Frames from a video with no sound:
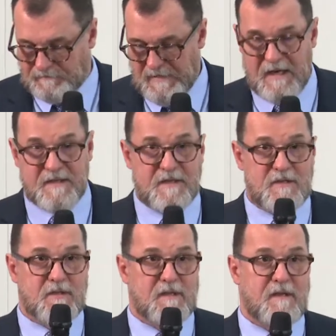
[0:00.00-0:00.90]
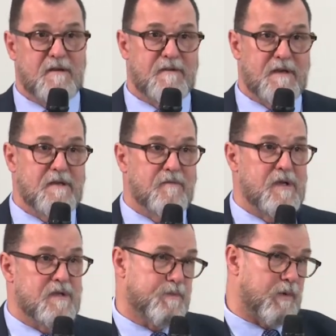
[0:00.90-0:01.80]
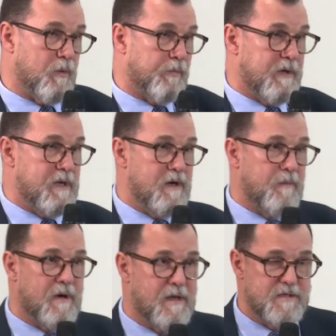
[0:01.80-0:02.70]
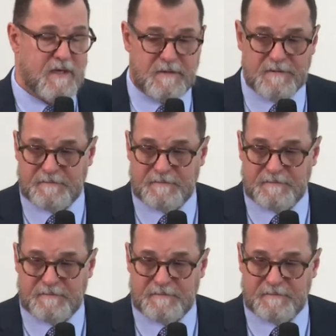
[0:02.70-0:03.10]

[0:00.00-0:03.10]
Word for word: and essentially and effectively expropriate your project.